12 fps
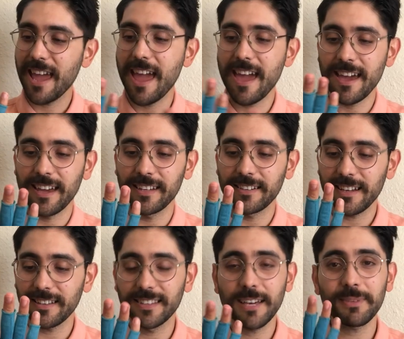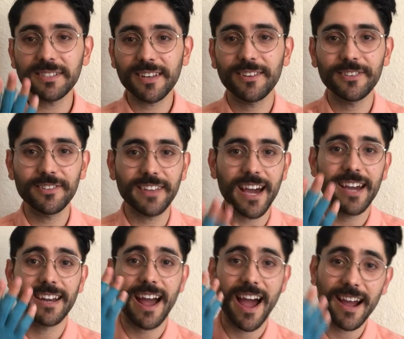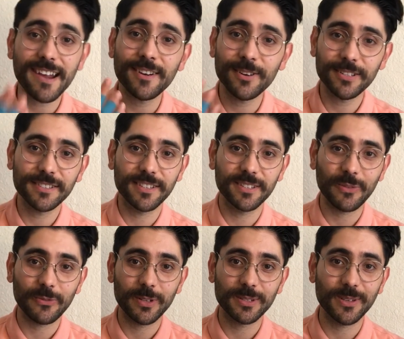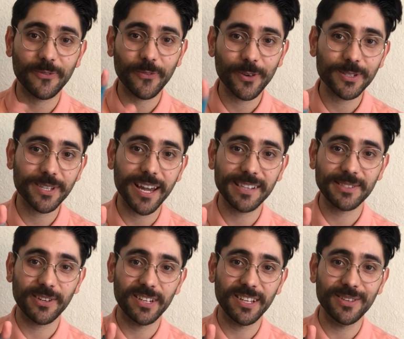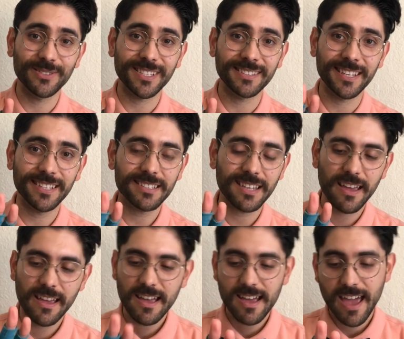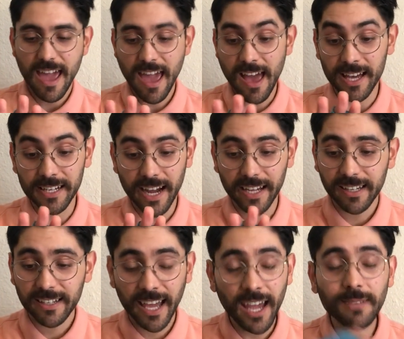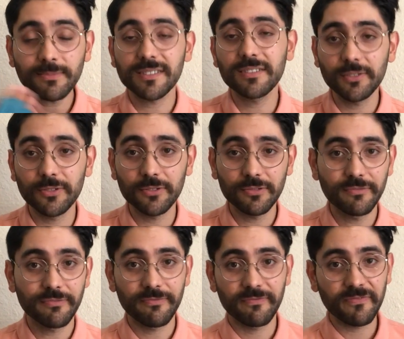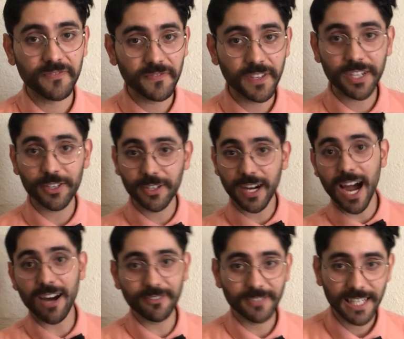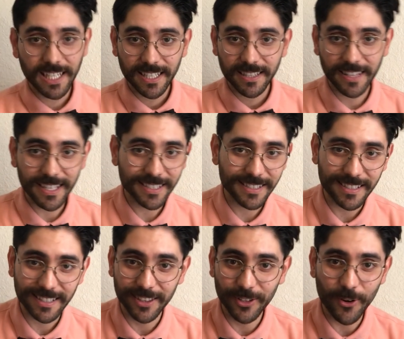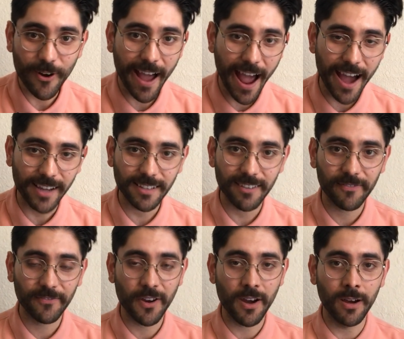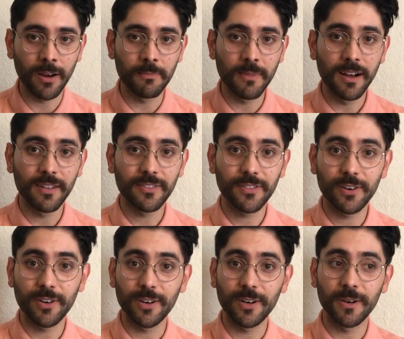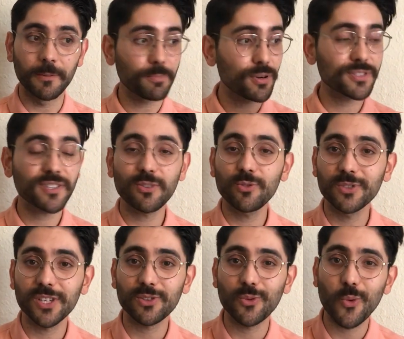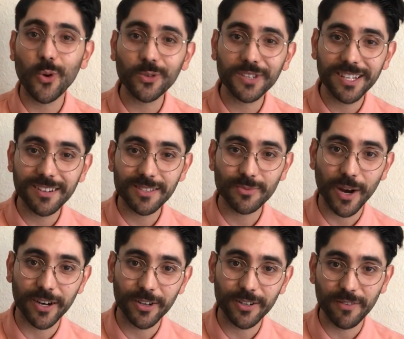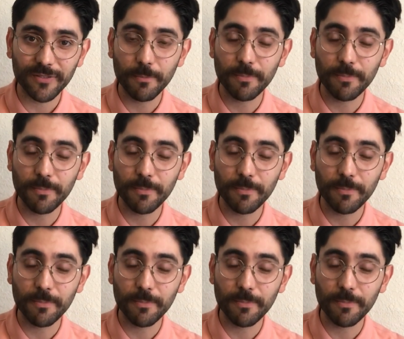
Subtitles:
And let me tell you that I noticed a difference the first day I started using these, and I came to figure out this little hack from the person who did the world Guinness record of the